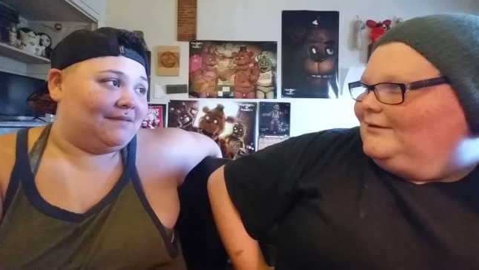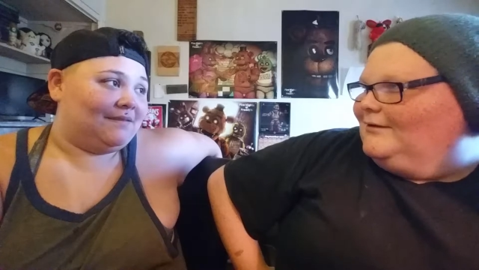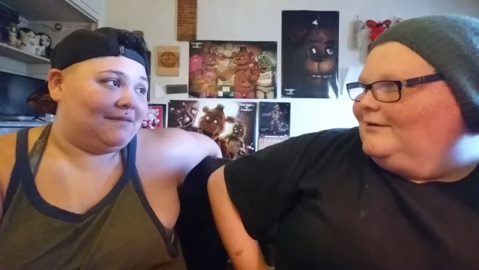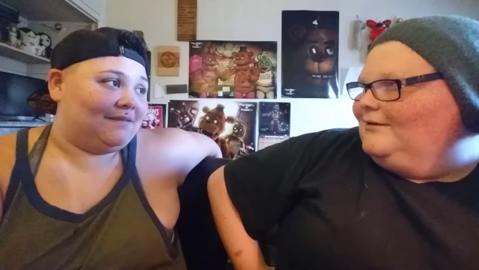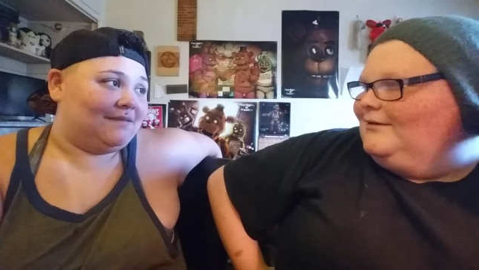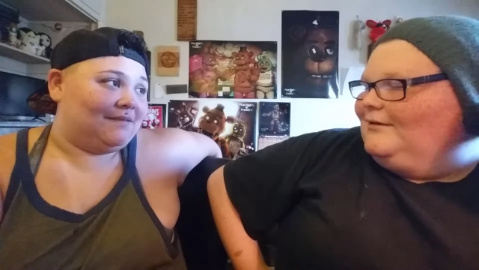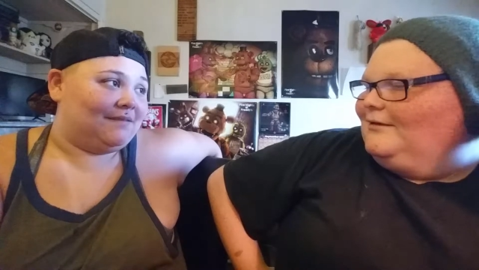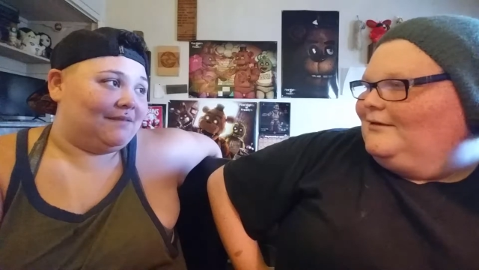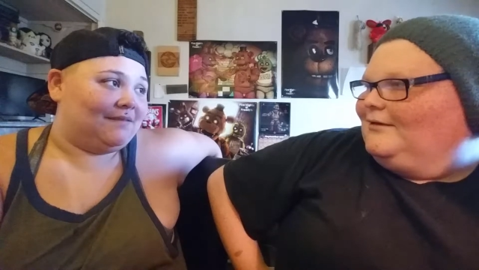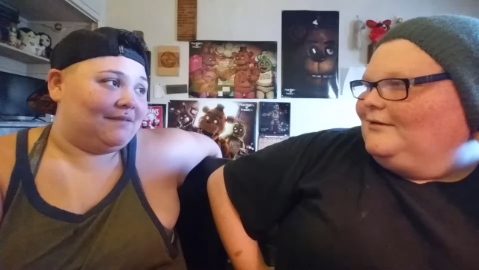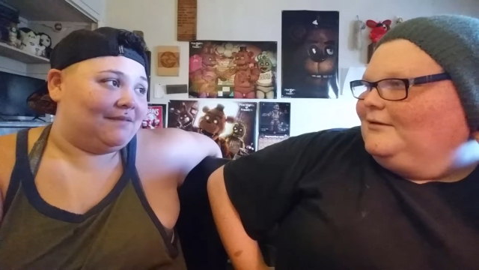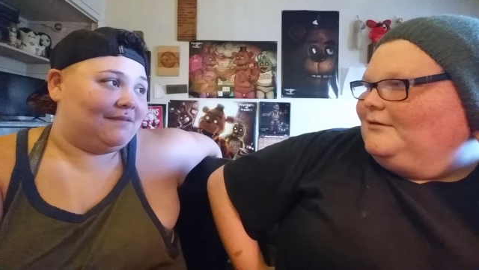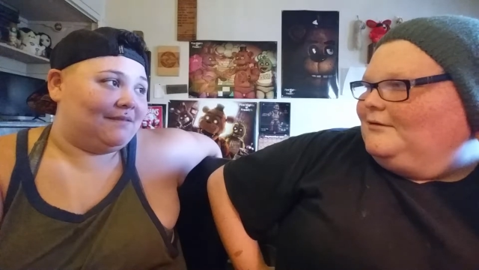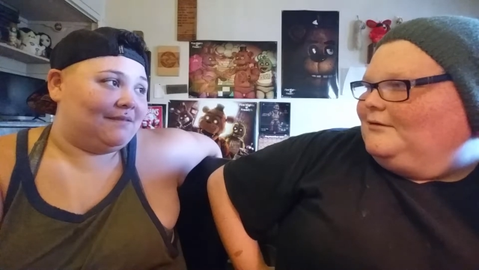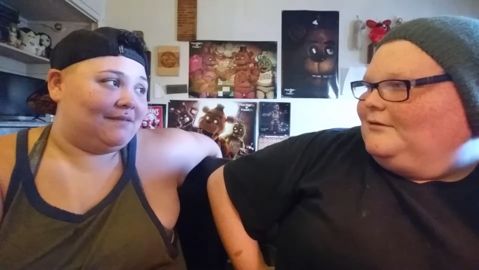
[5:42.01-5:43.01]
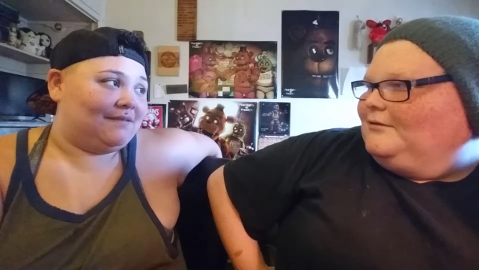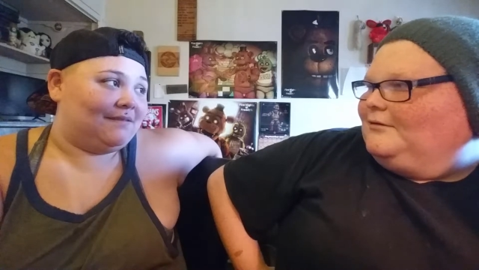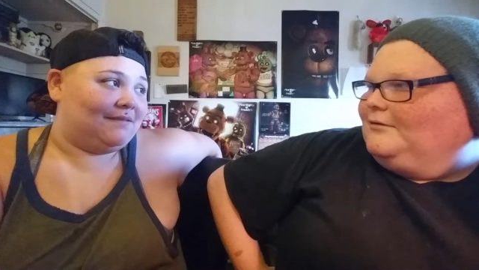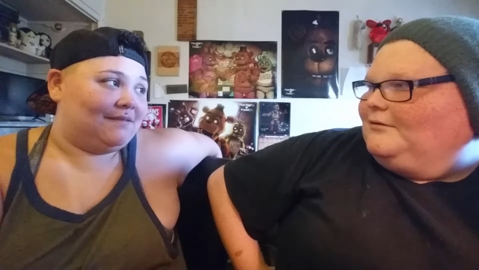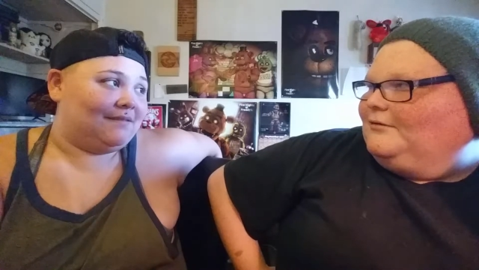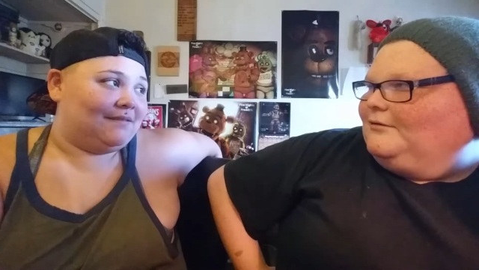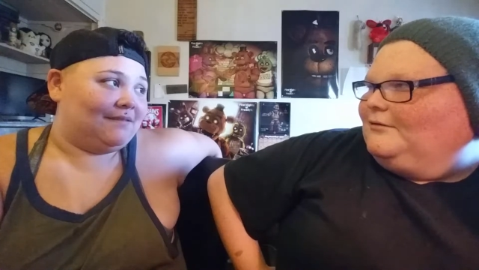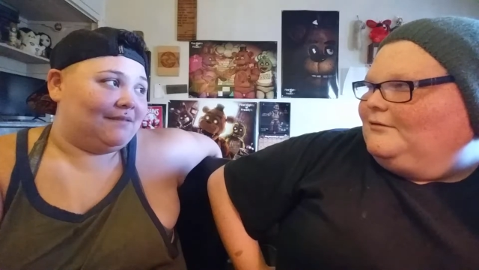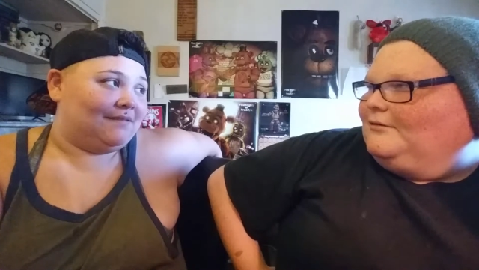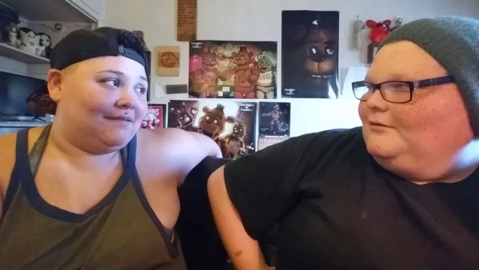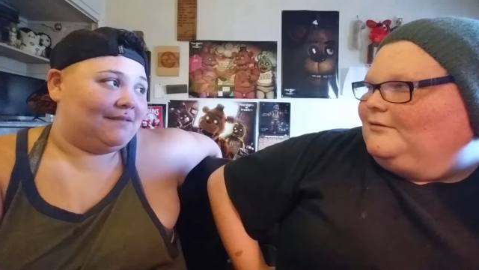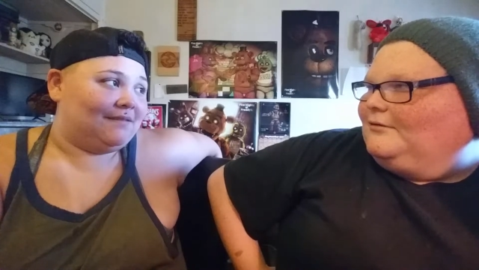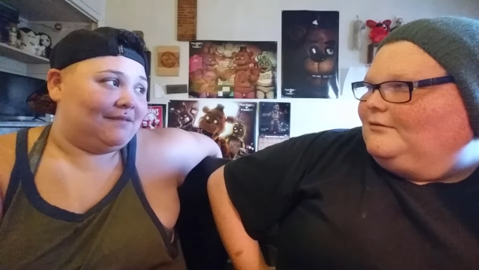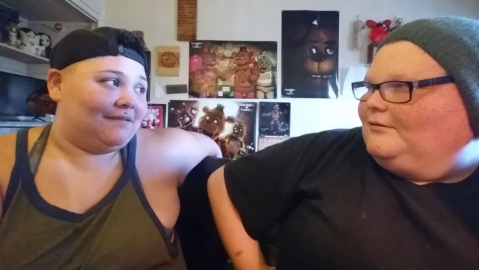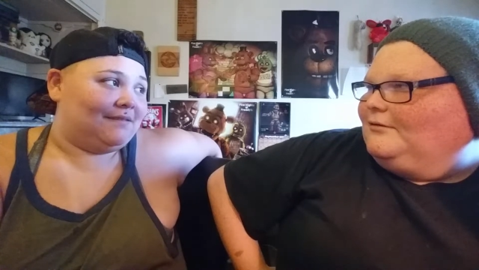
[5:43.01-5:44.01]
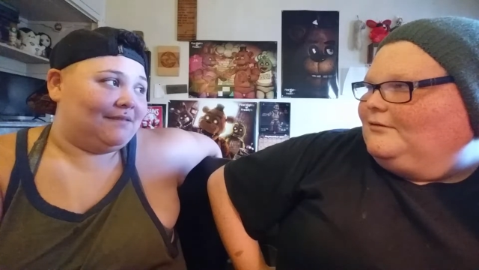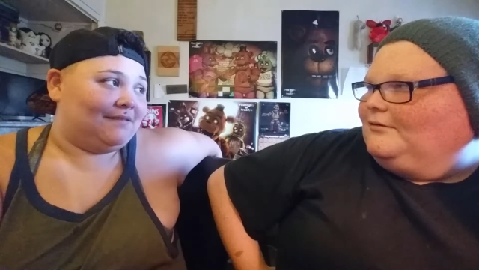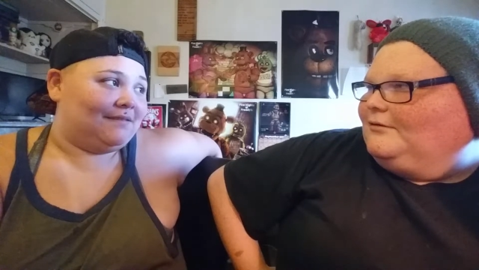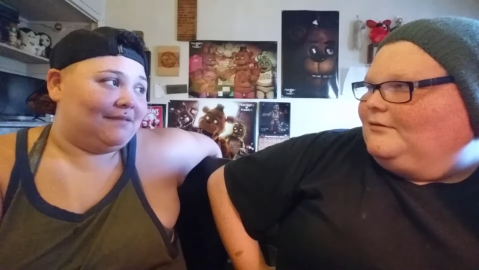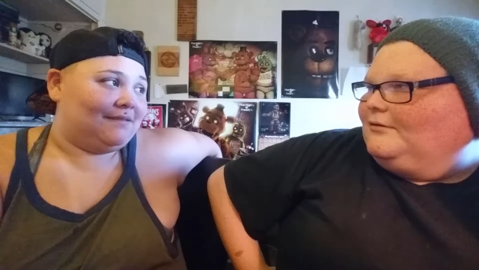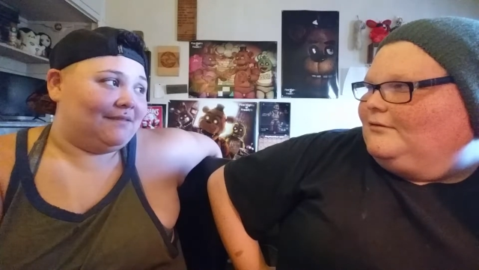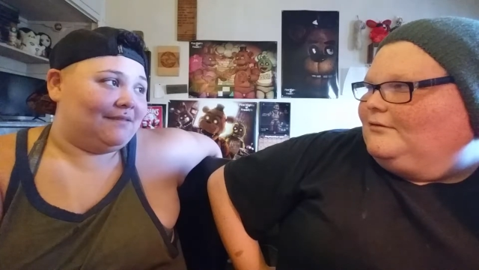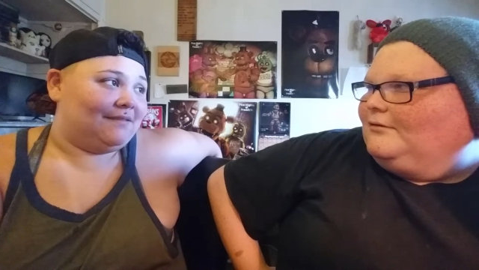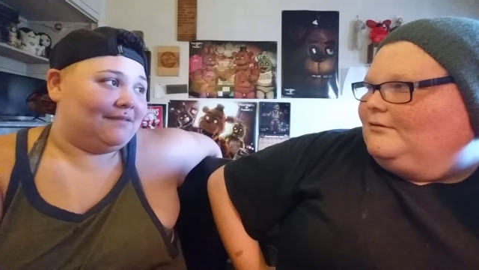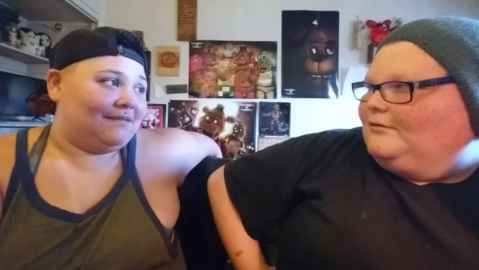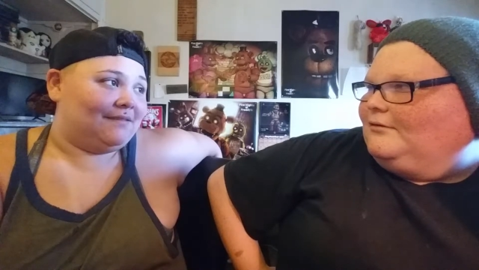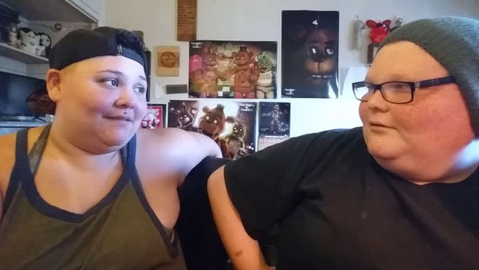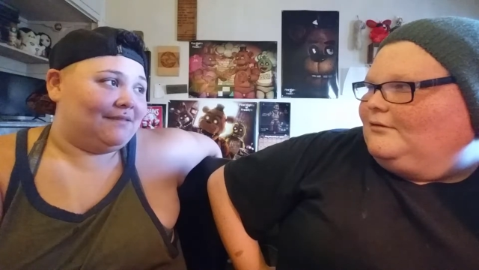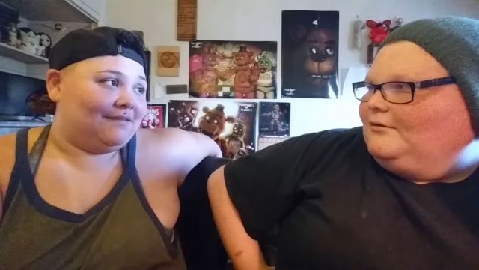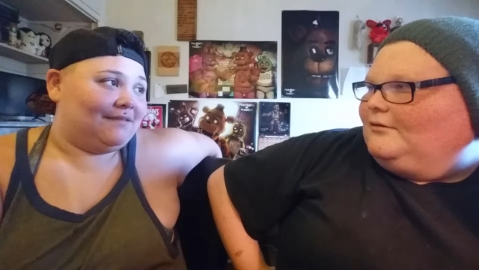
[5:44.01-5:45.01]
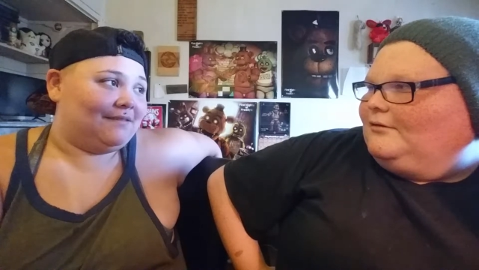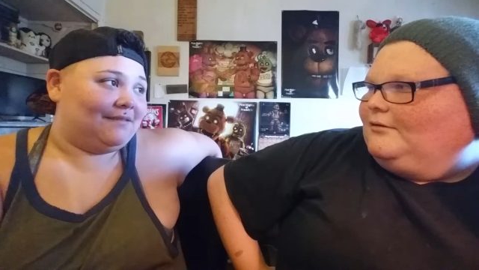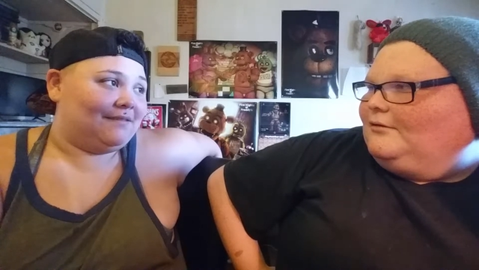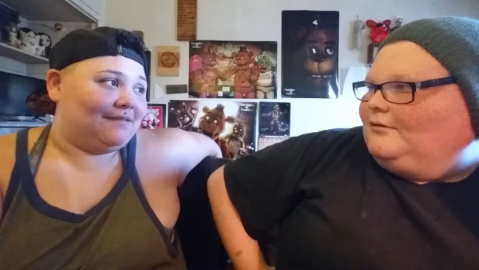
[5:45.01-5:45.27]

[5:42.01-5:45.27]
(silence)